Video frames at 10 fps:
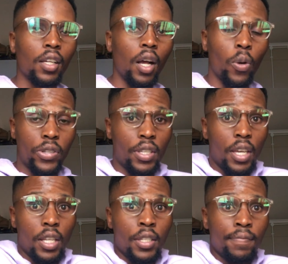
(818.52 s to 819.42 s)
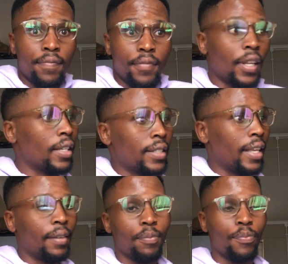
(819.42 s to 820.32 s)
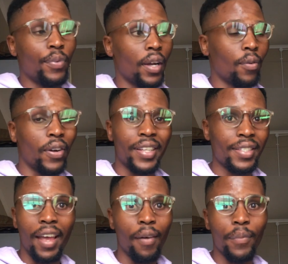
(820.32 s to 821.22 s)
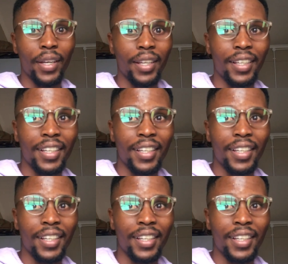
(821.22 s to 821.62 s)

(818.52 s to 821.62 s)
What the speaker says: I was scared. I was like, bruh, what is happening?